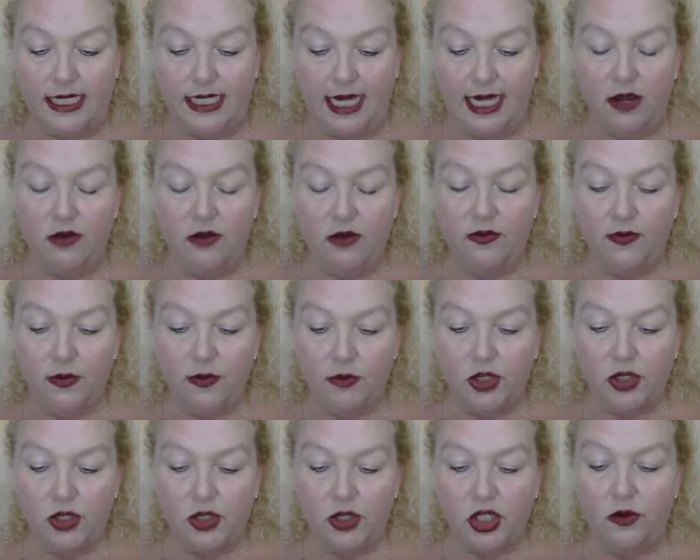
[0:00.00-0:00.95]
down from
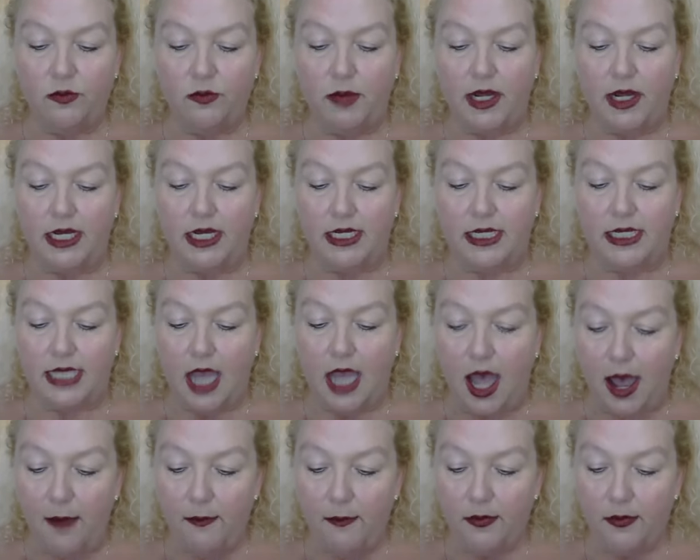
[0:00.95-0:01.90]
June, but
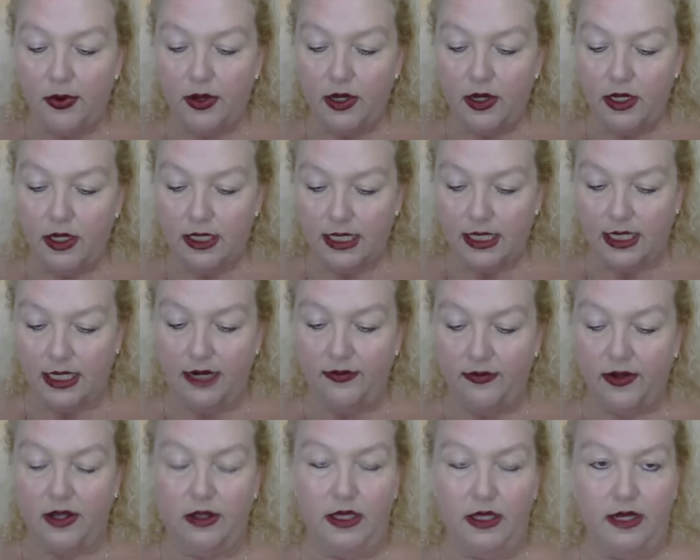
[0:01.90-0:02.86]
it's up
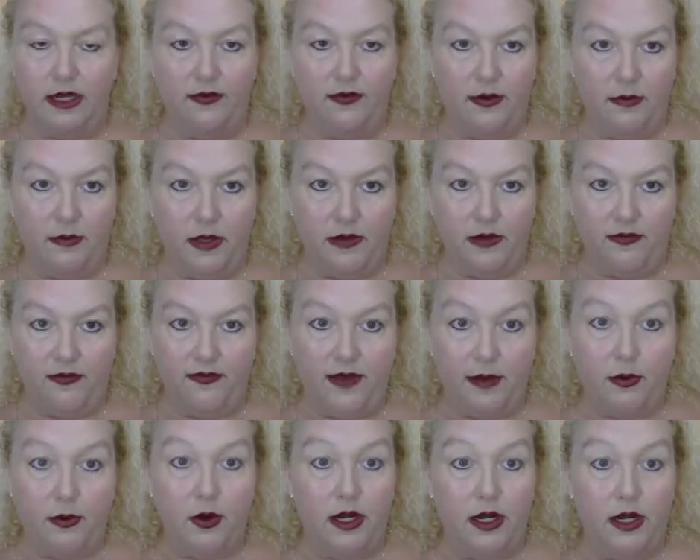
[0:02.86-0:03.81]
significantly from the
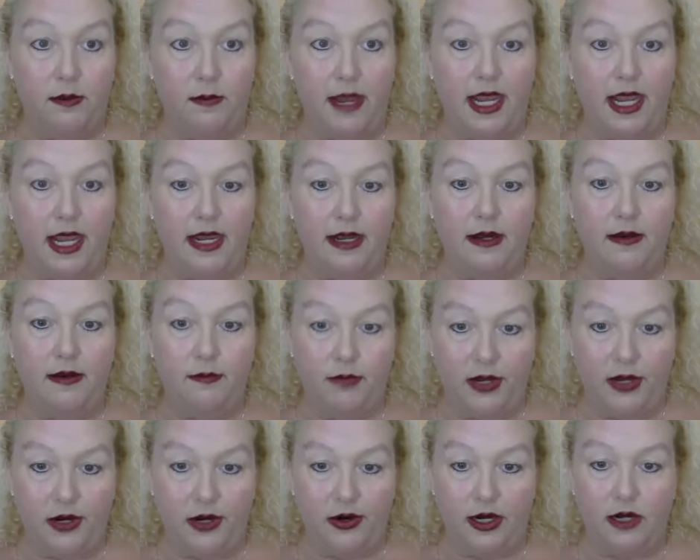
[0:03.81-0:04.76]
February to May
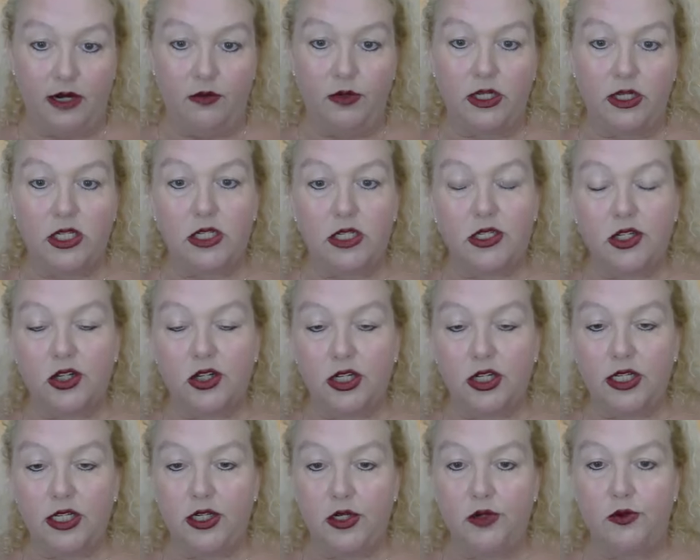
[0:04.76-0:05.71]
period, which is
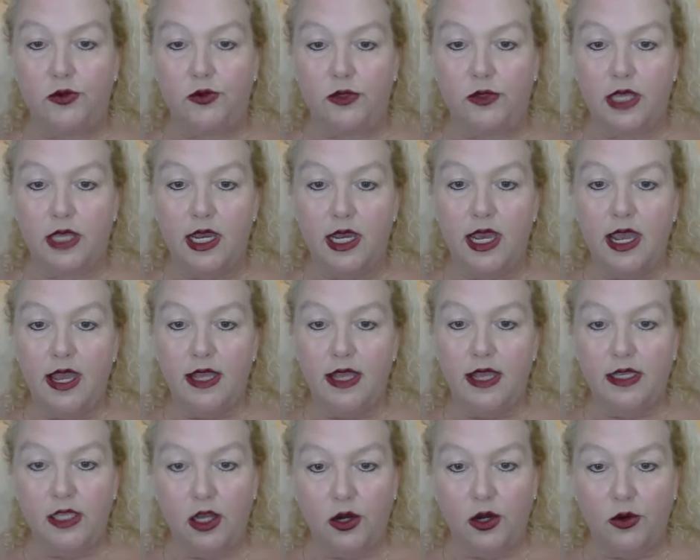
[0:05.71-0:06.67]
good news.
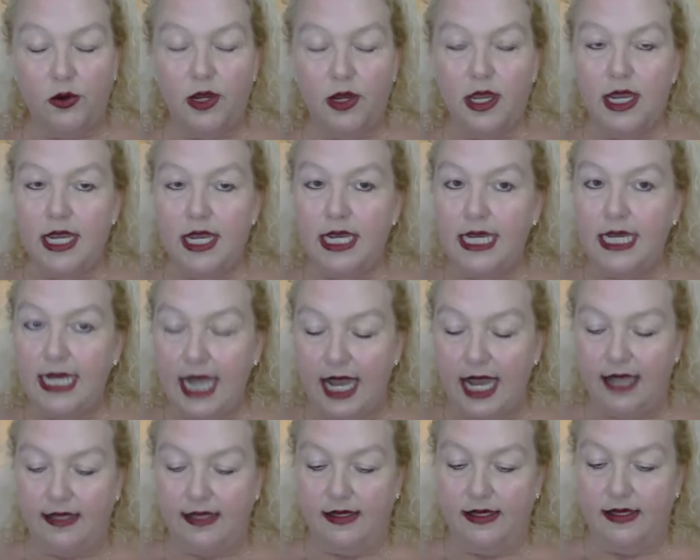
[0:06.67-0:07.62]
So
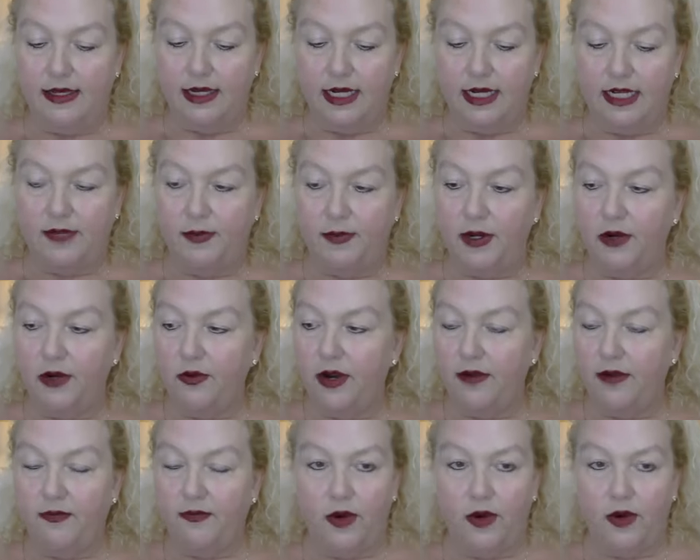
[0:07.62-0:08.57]
yes, it's been a
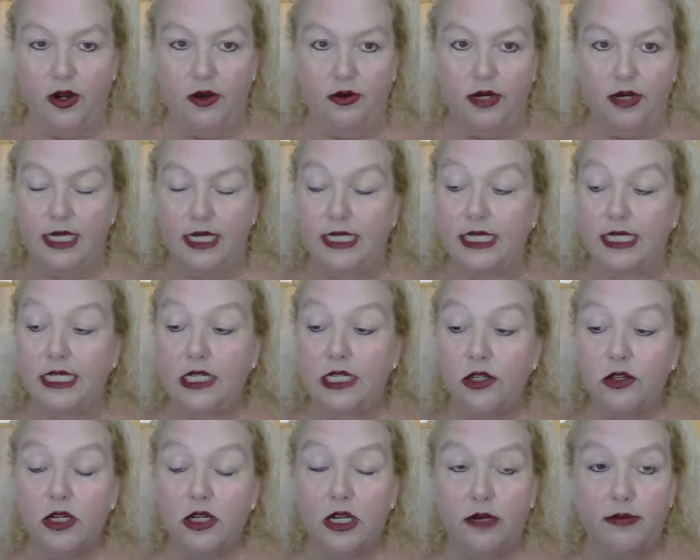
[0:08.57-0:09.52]
rough road. It's
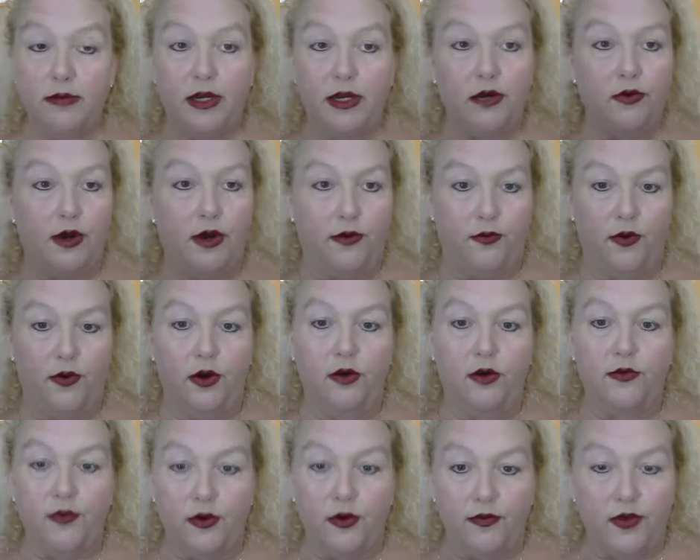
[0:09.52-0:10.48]
still going to be a rough
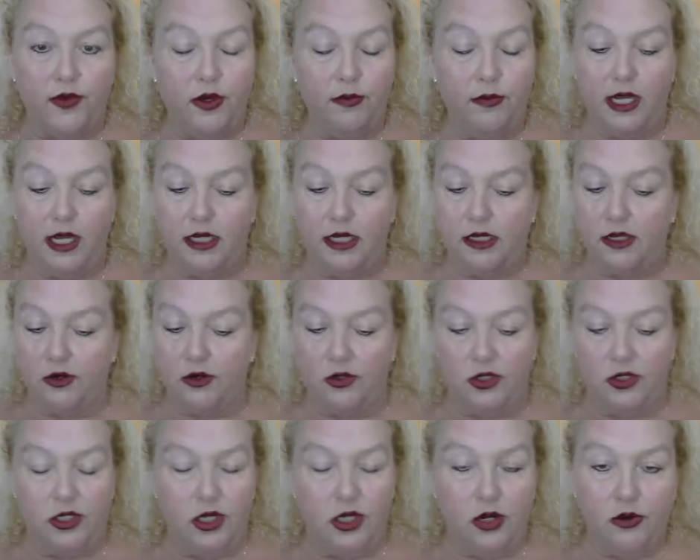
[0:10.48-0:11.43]
road for a few months.
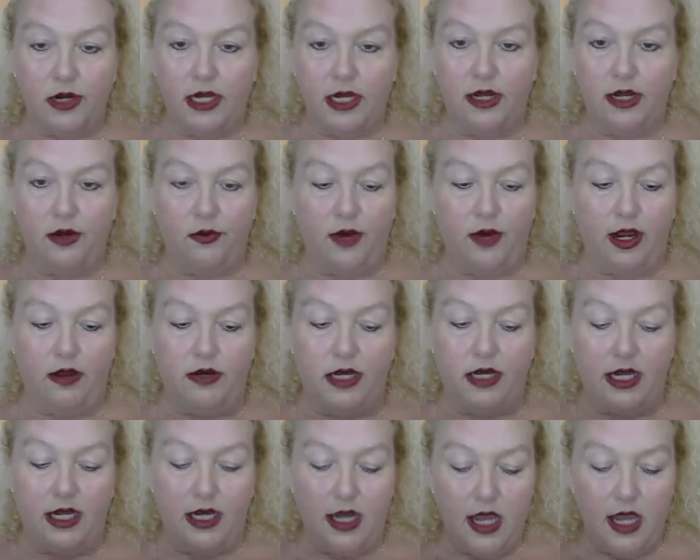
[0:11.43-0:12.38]
There's no getting around
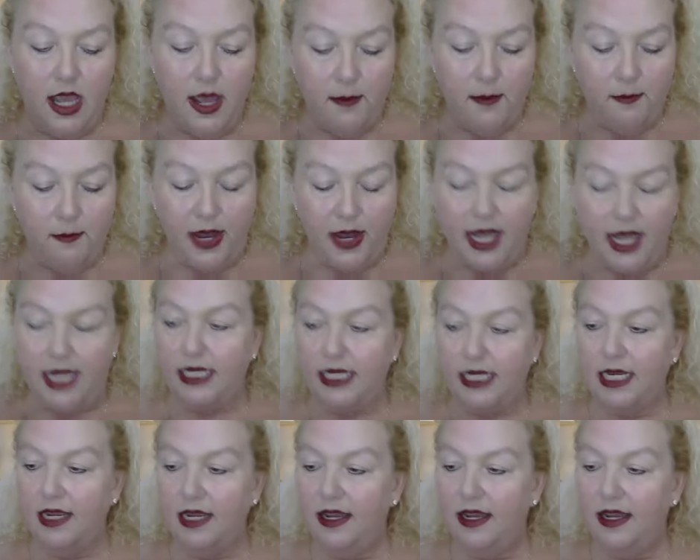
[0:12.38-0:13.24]
it. But